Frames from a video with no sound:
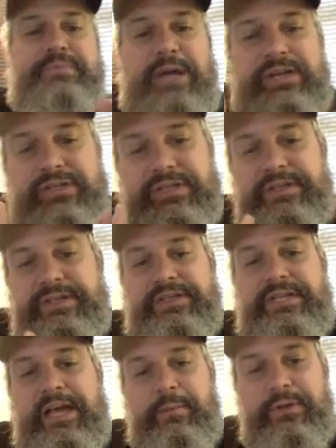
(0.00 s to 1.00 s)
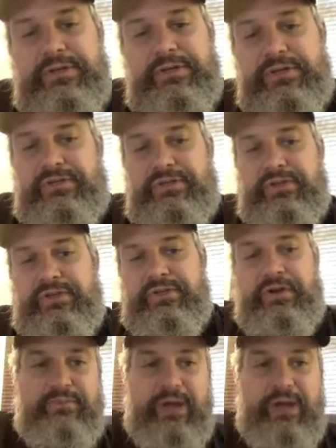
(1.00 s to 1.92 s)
would happen, especially as the temperature